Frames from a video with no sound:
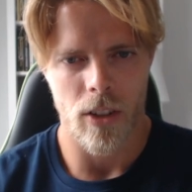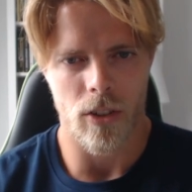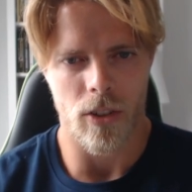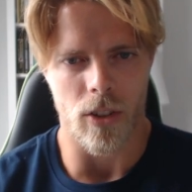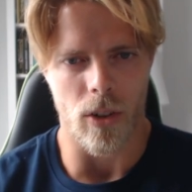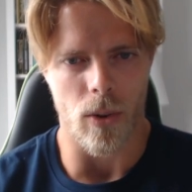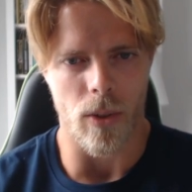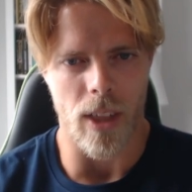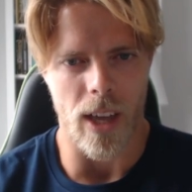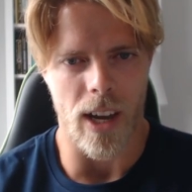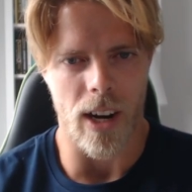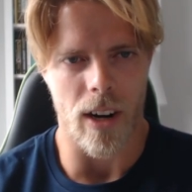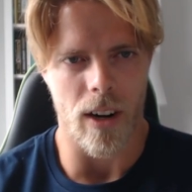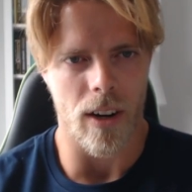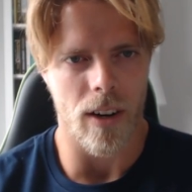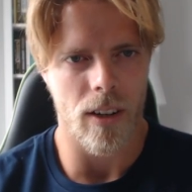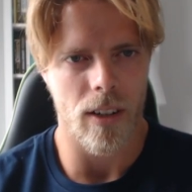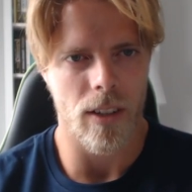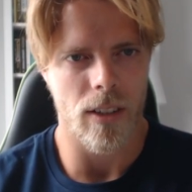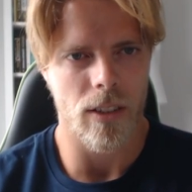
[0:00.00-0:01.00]
So
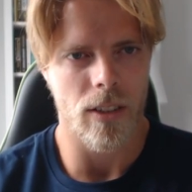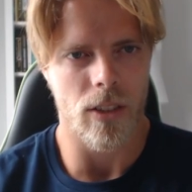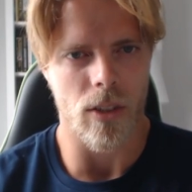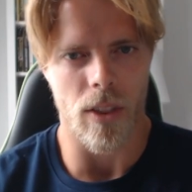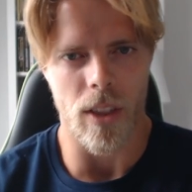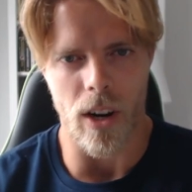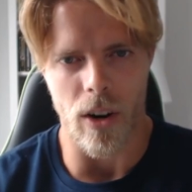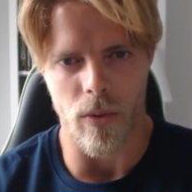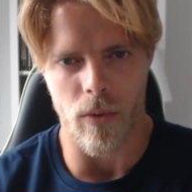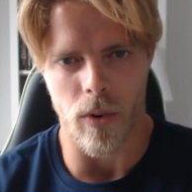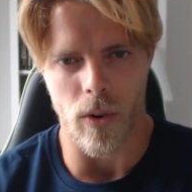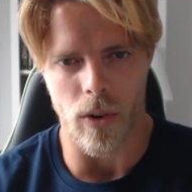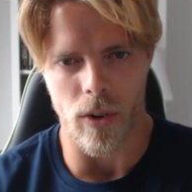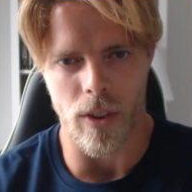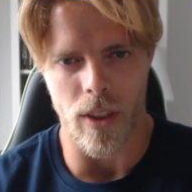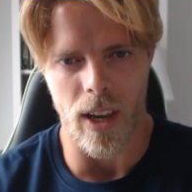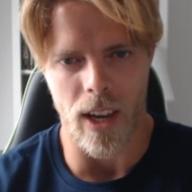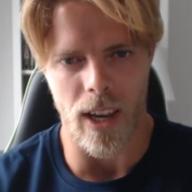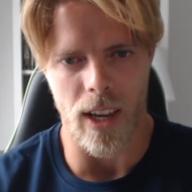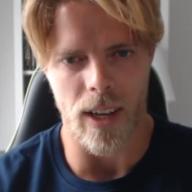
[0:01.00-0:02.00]

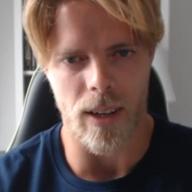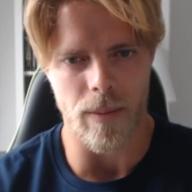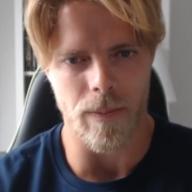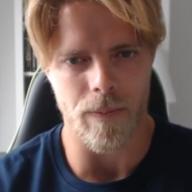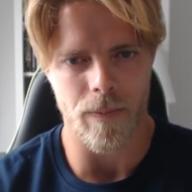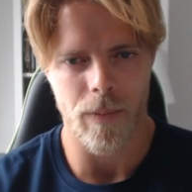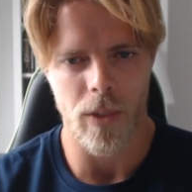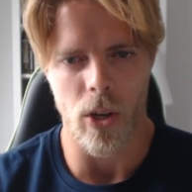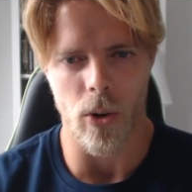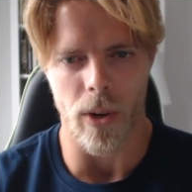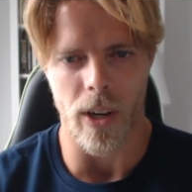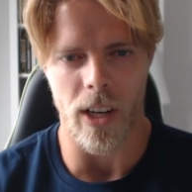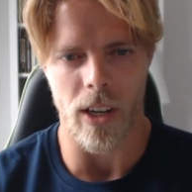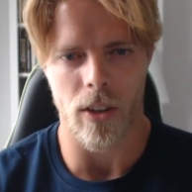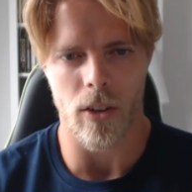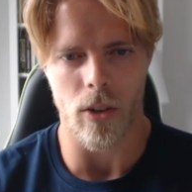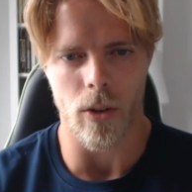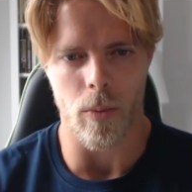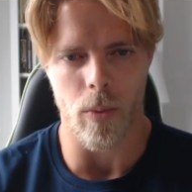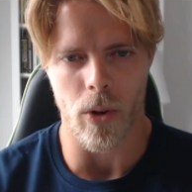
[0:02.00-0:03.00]
therefore they go
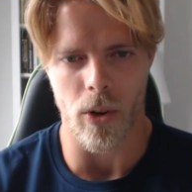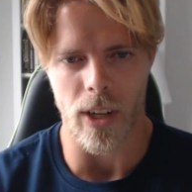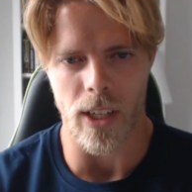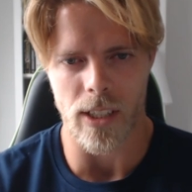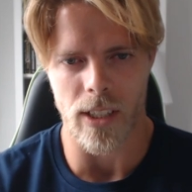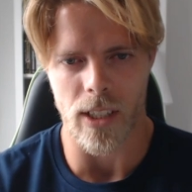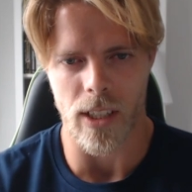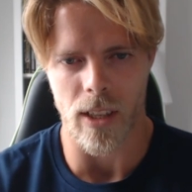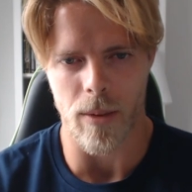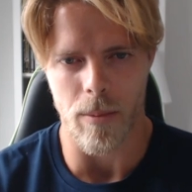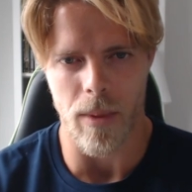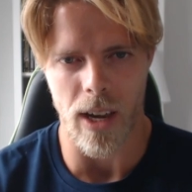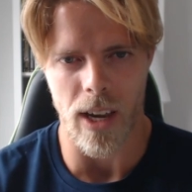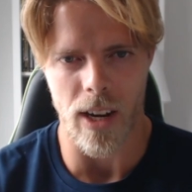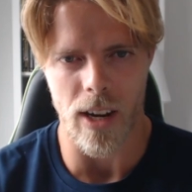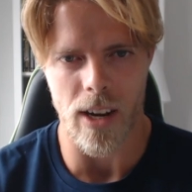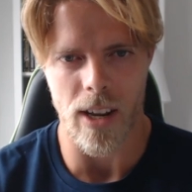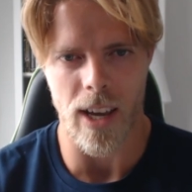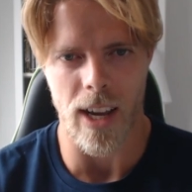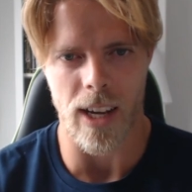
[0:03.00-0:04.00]
into progressing the
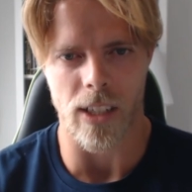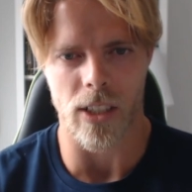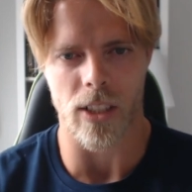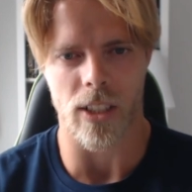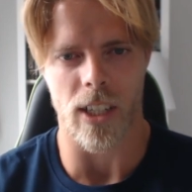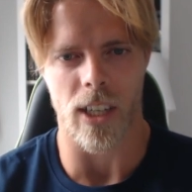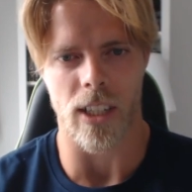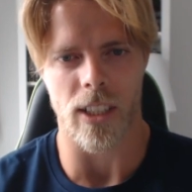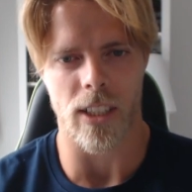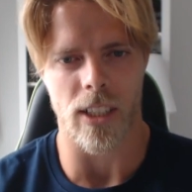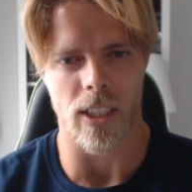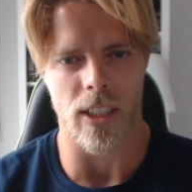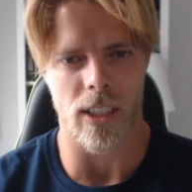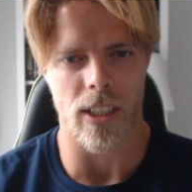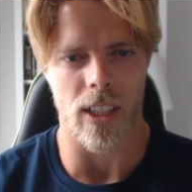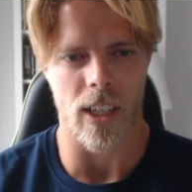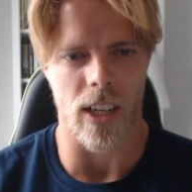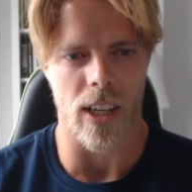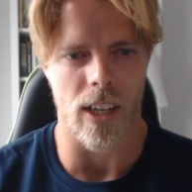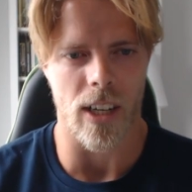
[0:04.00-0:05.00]
main
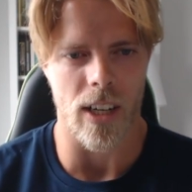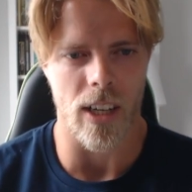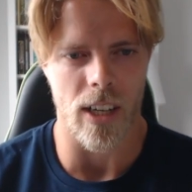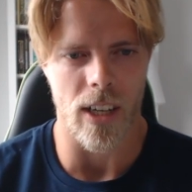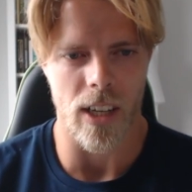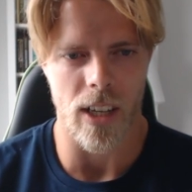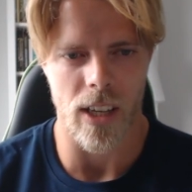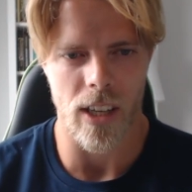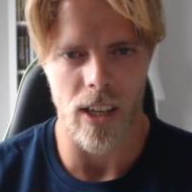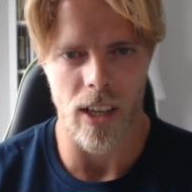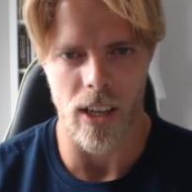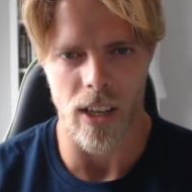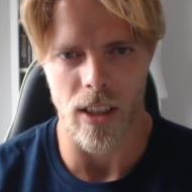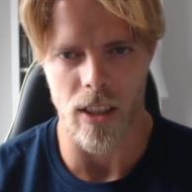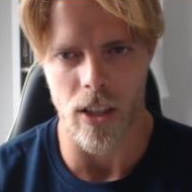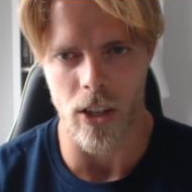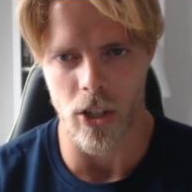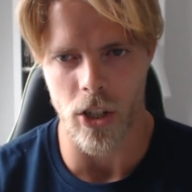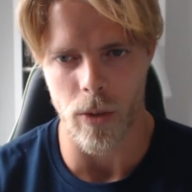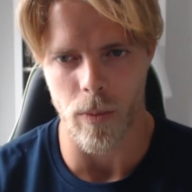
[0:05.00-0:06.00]
exercises in
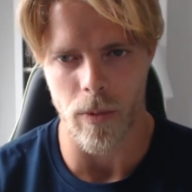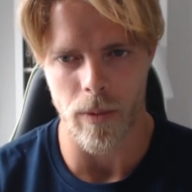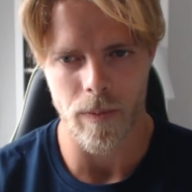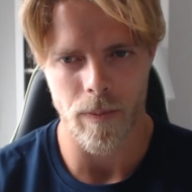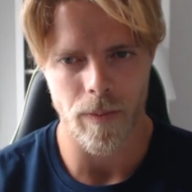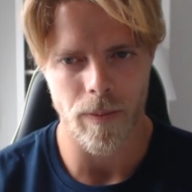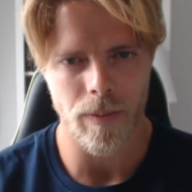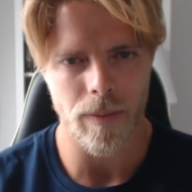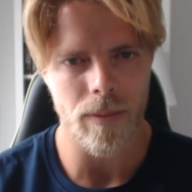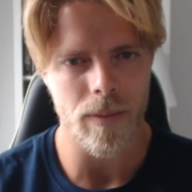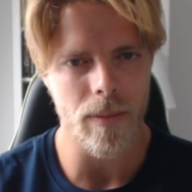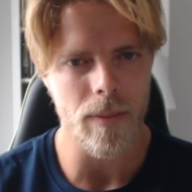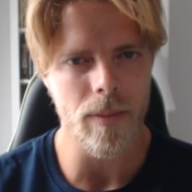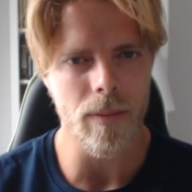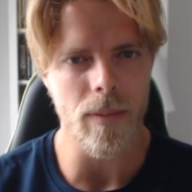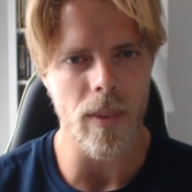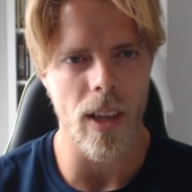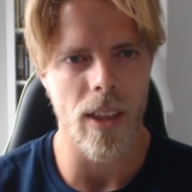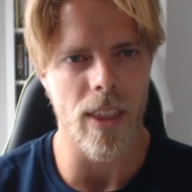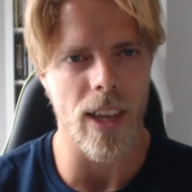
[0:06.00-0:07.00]
the gym.
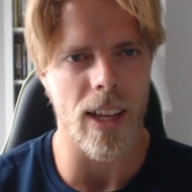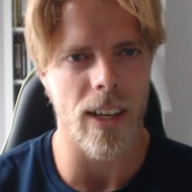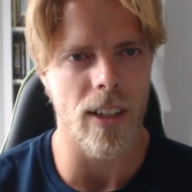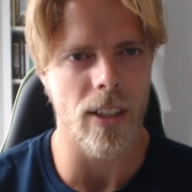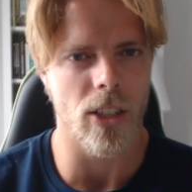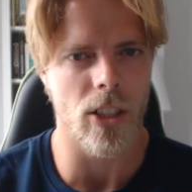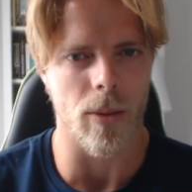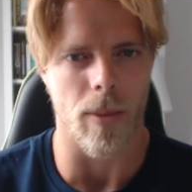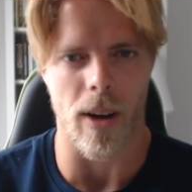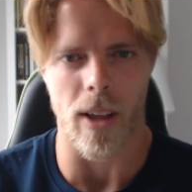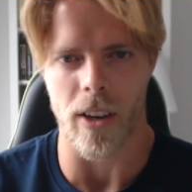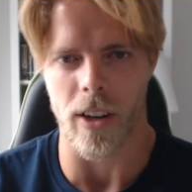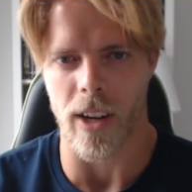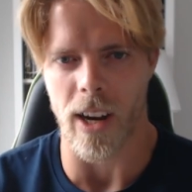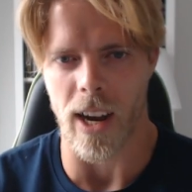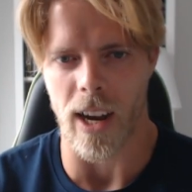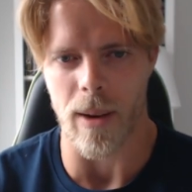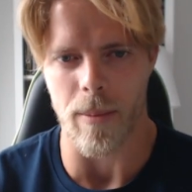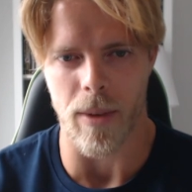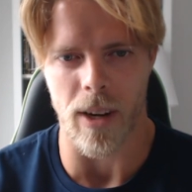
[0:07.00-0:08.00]
Then some other
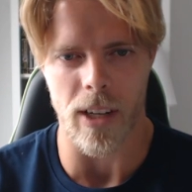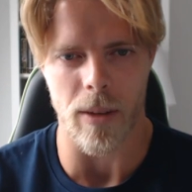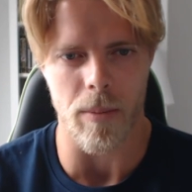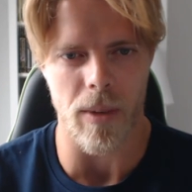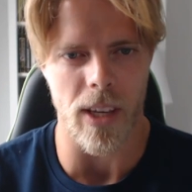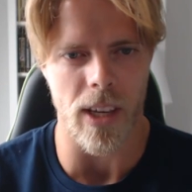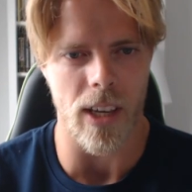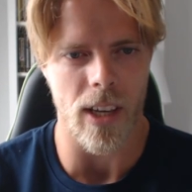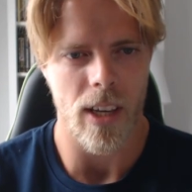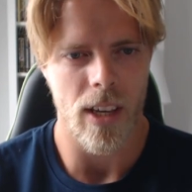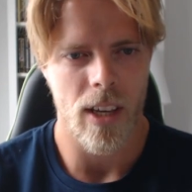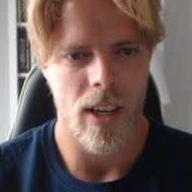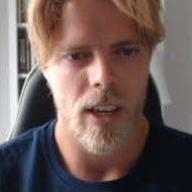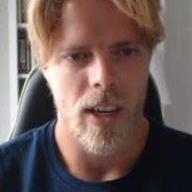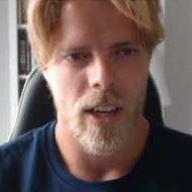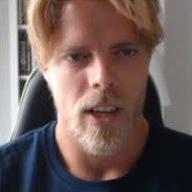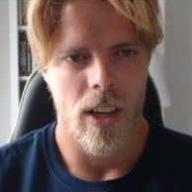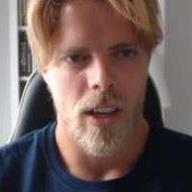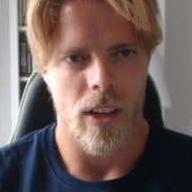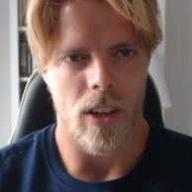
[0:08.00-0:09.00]
guy might be,
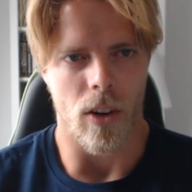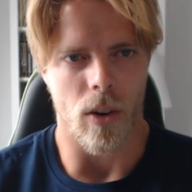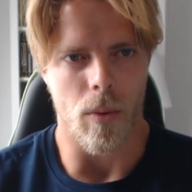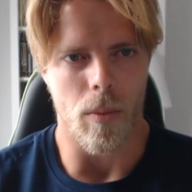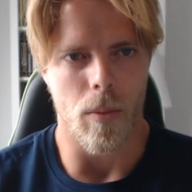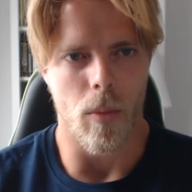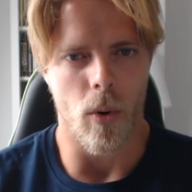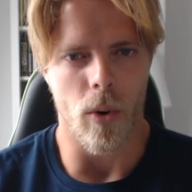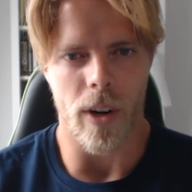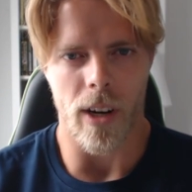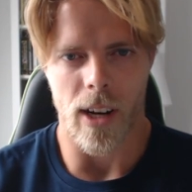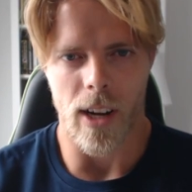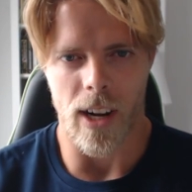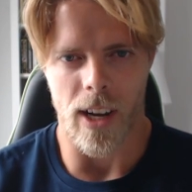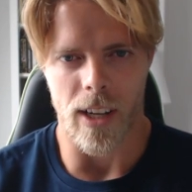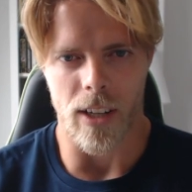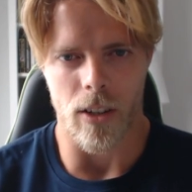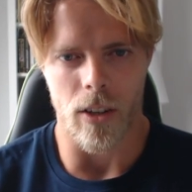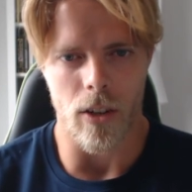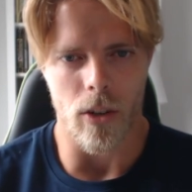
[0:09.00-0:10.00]
you know, more
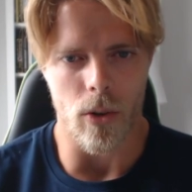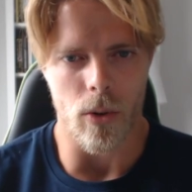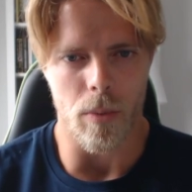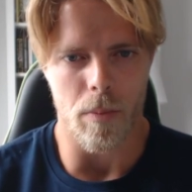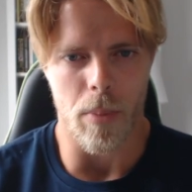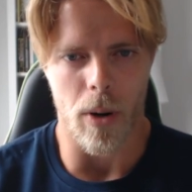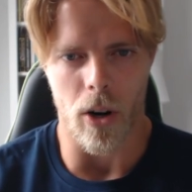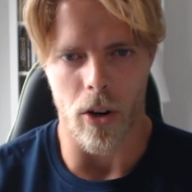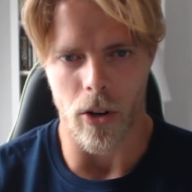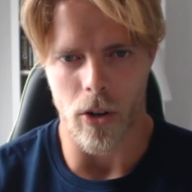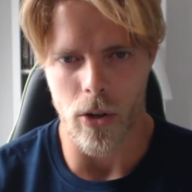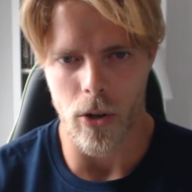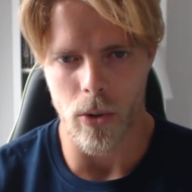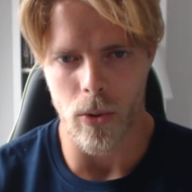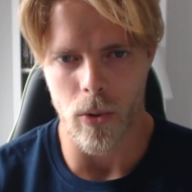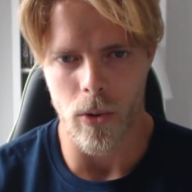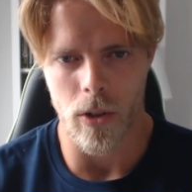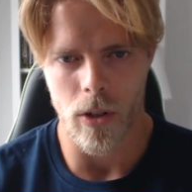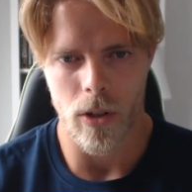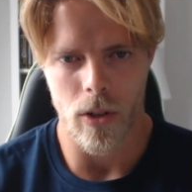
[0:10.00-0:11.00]
inclined to do
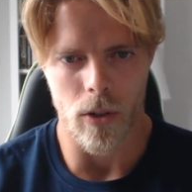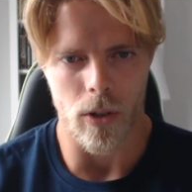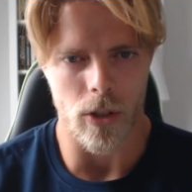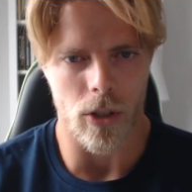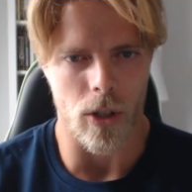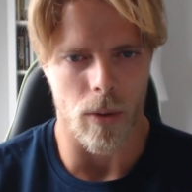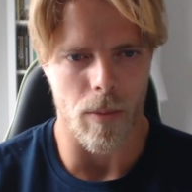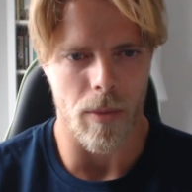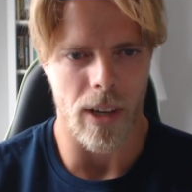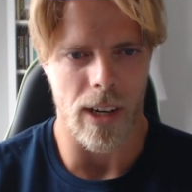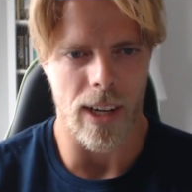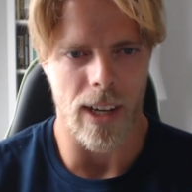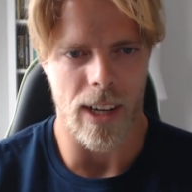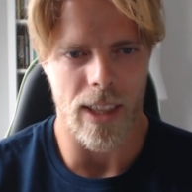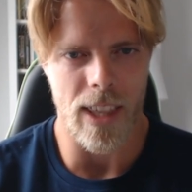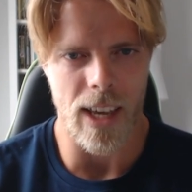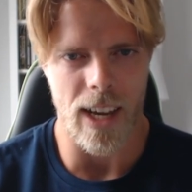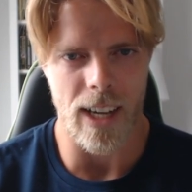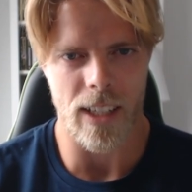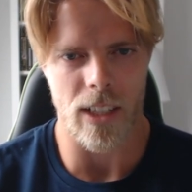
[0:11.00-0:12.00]
parkour or something
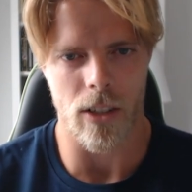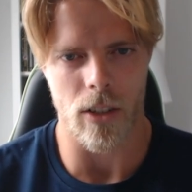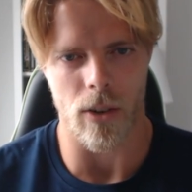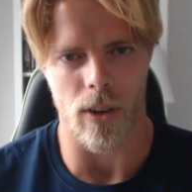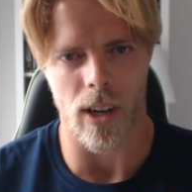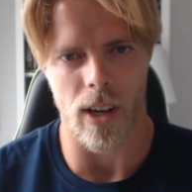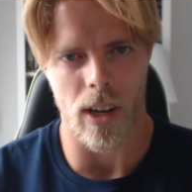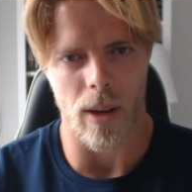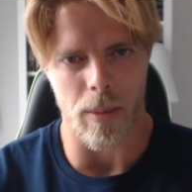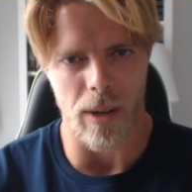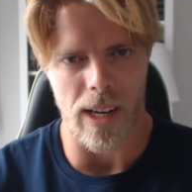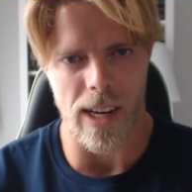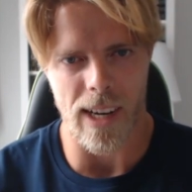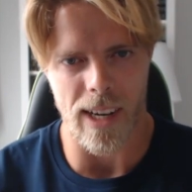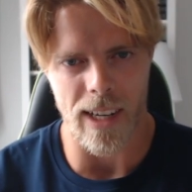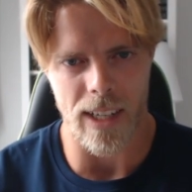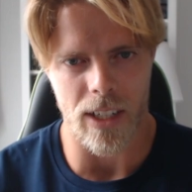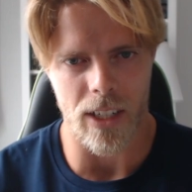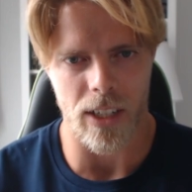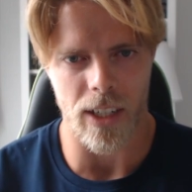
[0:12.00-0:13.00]
like that. You know, a bit
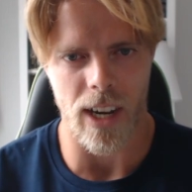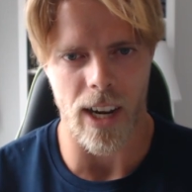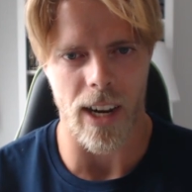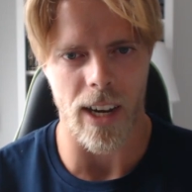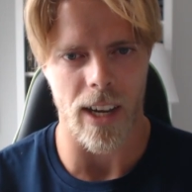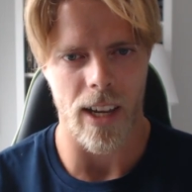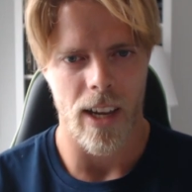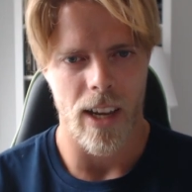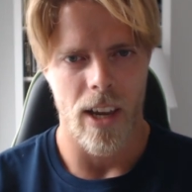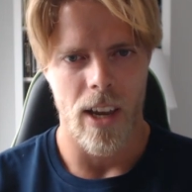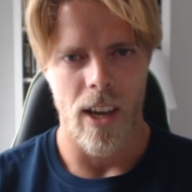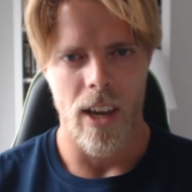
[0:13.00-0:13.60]
lighter guy.